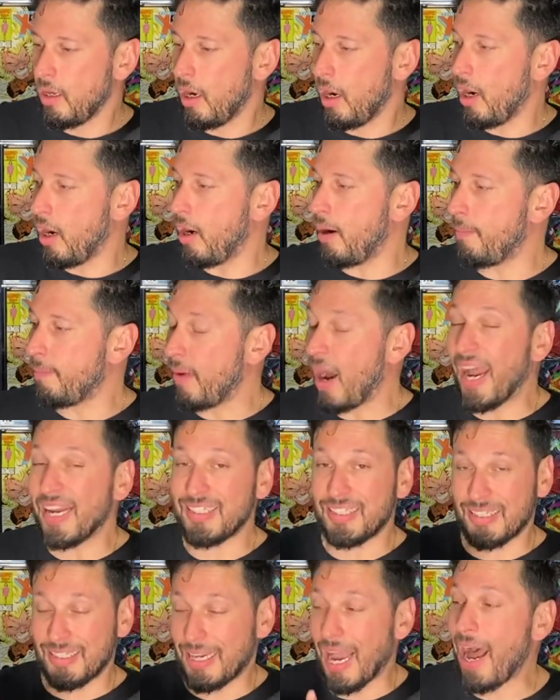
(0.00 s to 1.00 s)

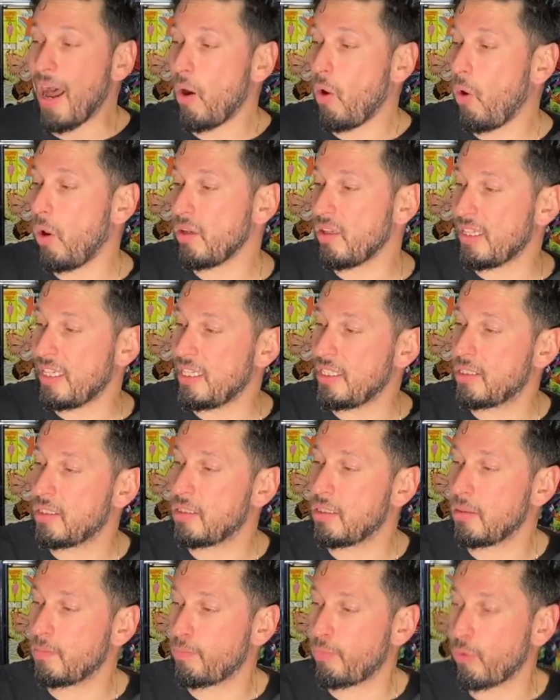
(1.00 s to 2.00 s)
I got all of these
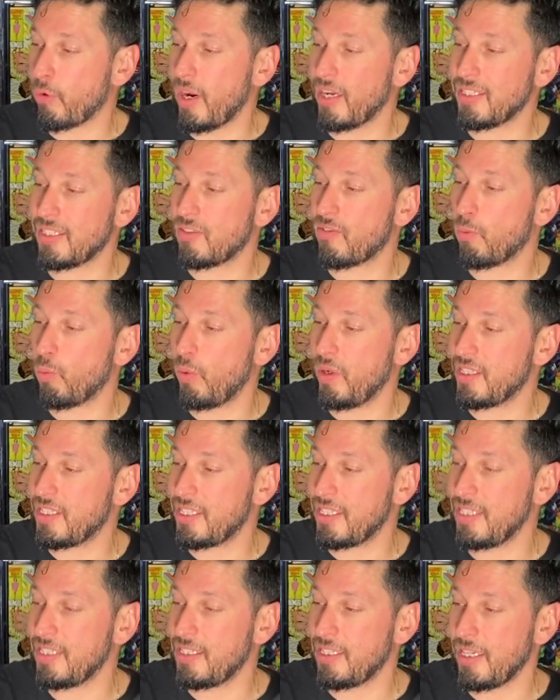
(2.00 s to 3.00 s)
pressed with
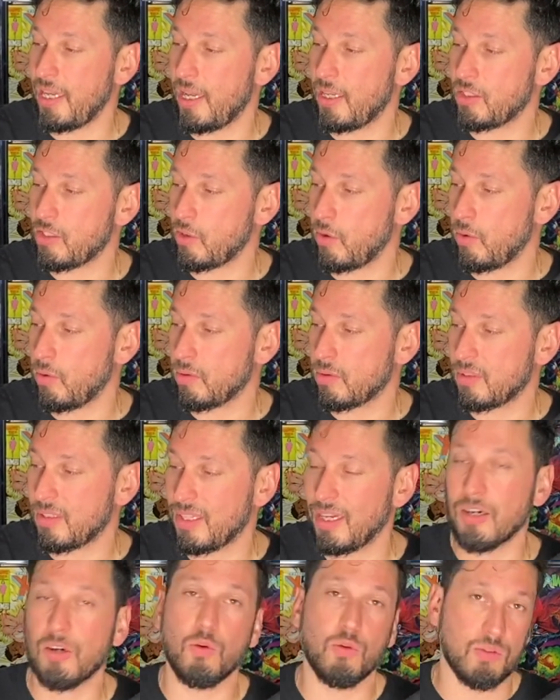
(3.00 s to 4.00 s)
CCS, so
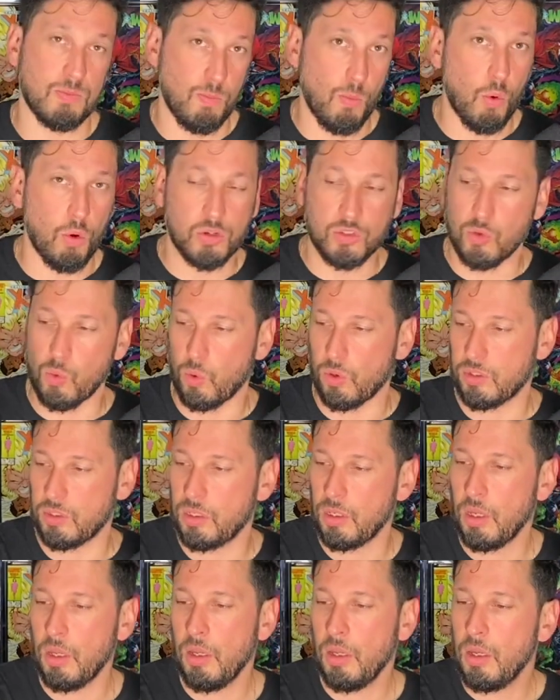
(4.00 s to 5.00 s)
there goes more towards
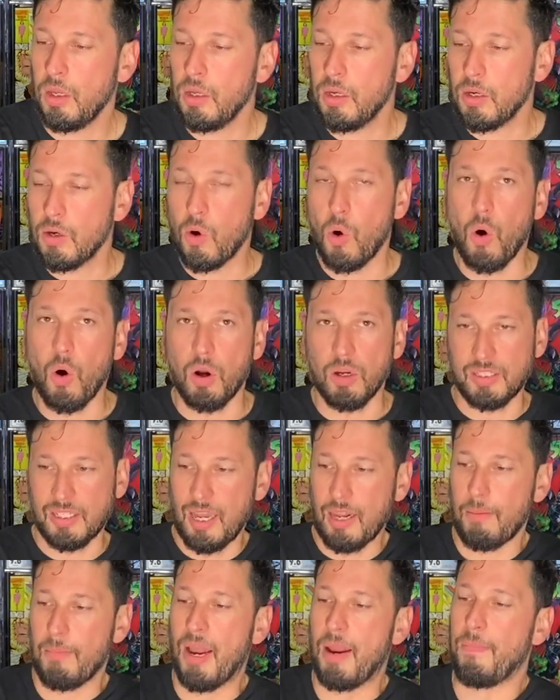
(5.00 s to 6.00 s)
cost
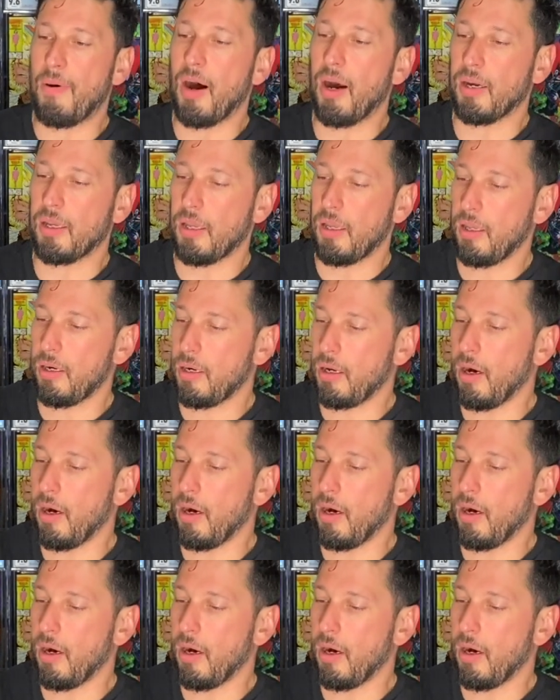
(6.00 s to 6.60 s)
out of my pocket.